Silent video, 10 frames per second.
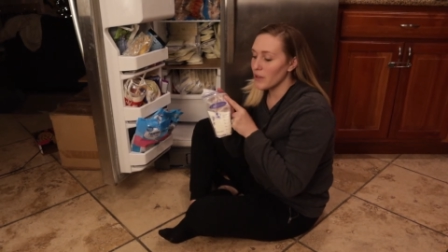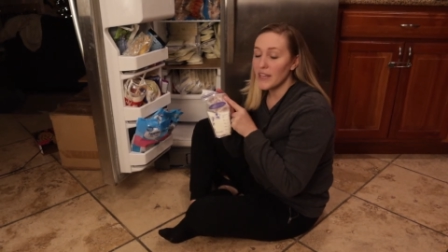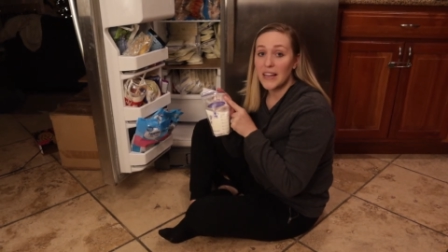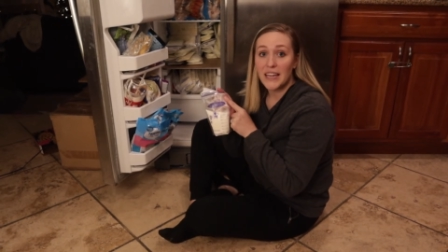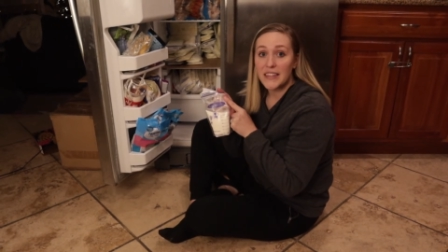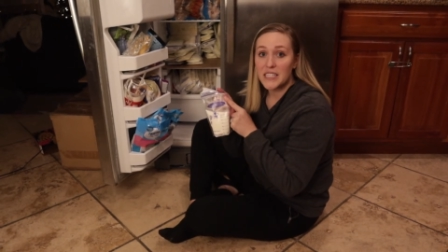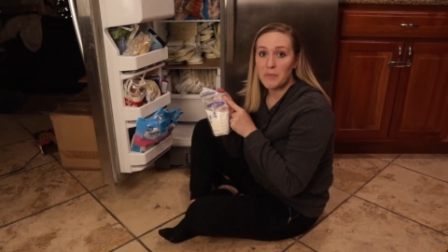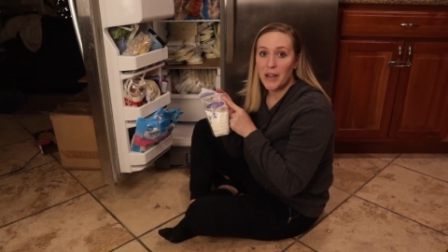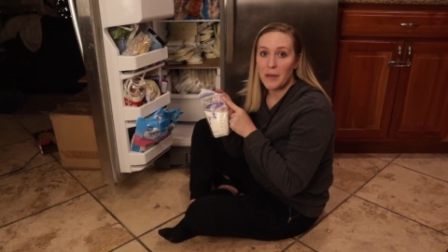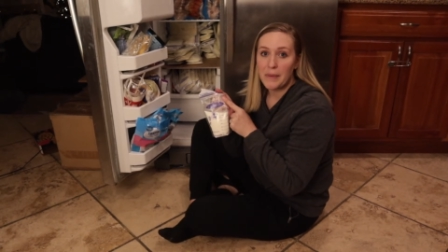really like this
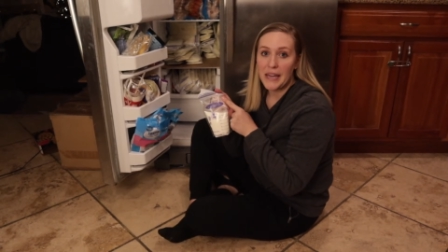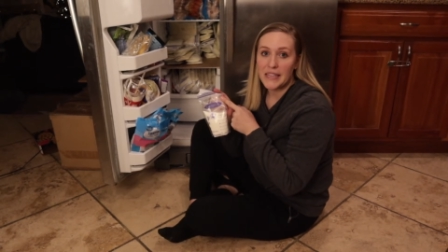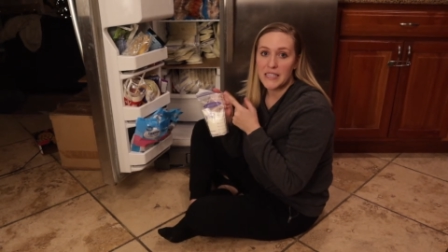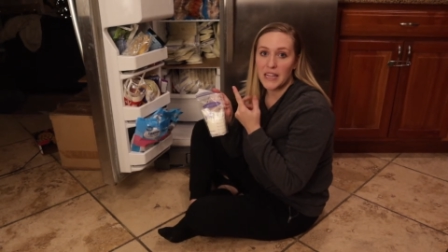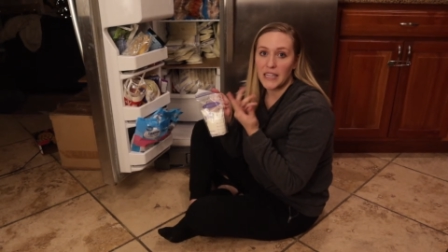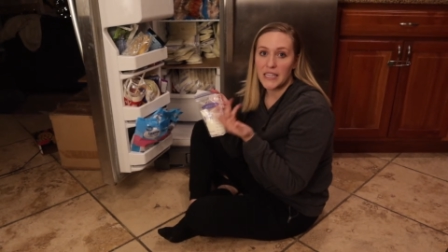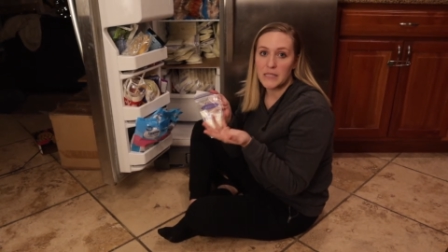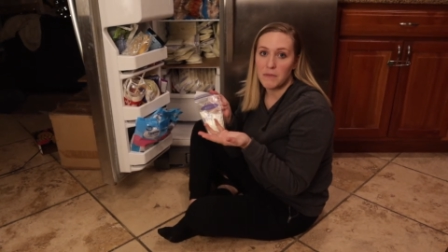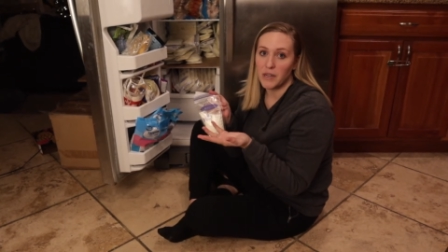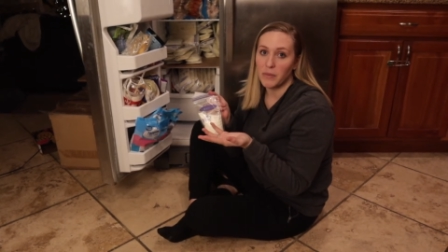brand because it
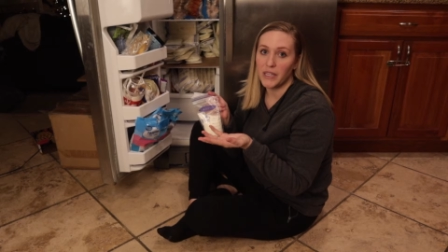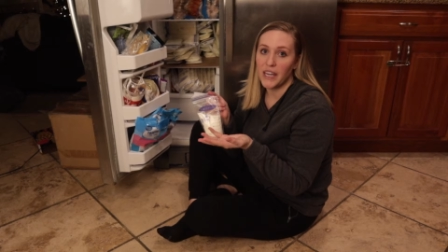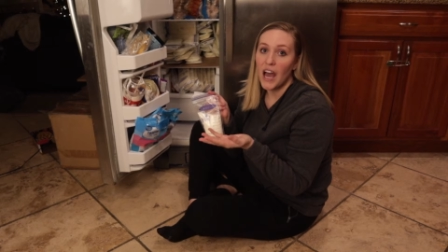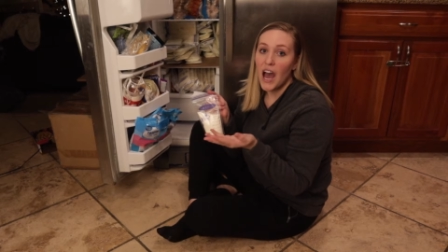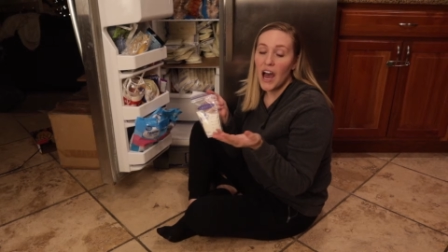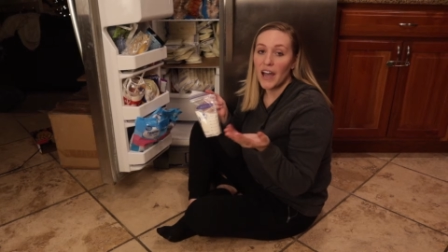leaks minimally.